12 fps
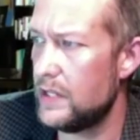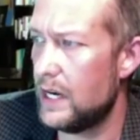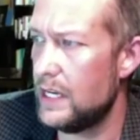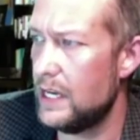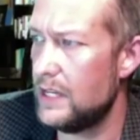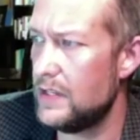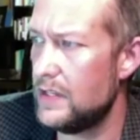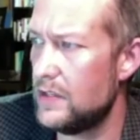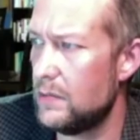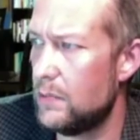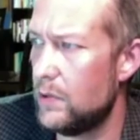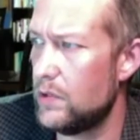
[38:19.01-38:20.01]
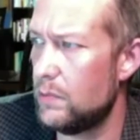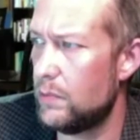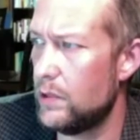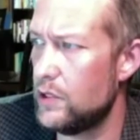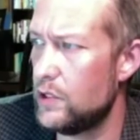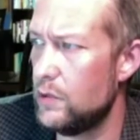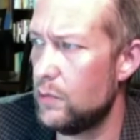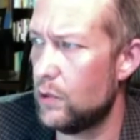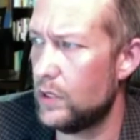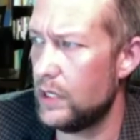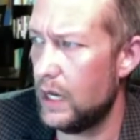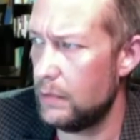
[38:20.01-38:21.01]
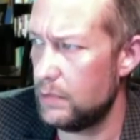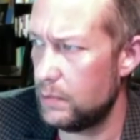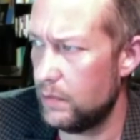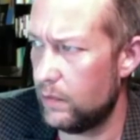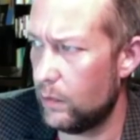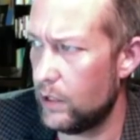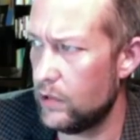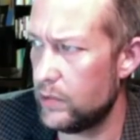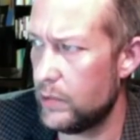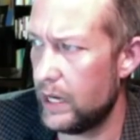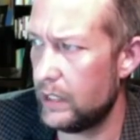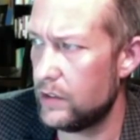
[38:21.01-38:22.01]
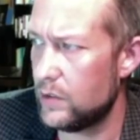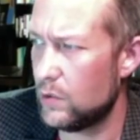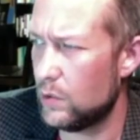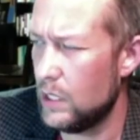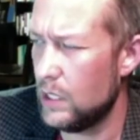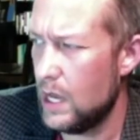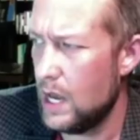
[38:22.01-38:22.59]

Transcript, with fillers: and I guess he's supposed to preach 2 more times before he goes back to school.